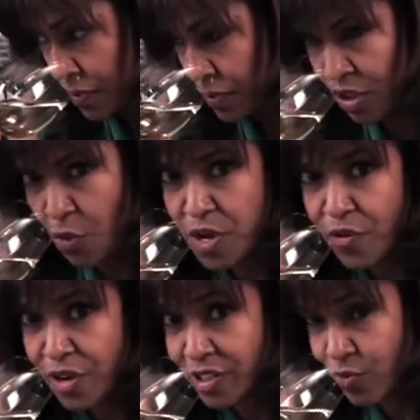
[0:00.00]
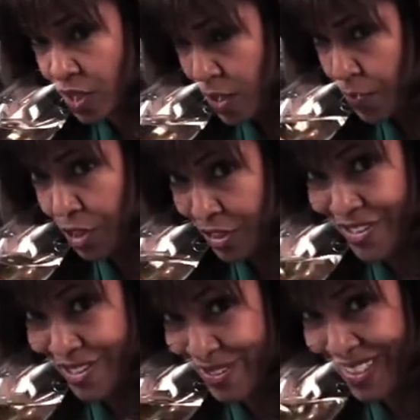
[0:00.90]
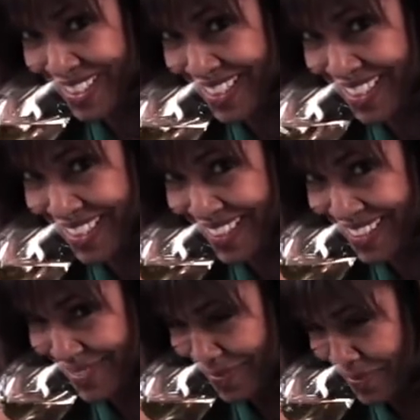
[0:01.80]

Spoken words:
But don't be afraid to really put your nose in the glass.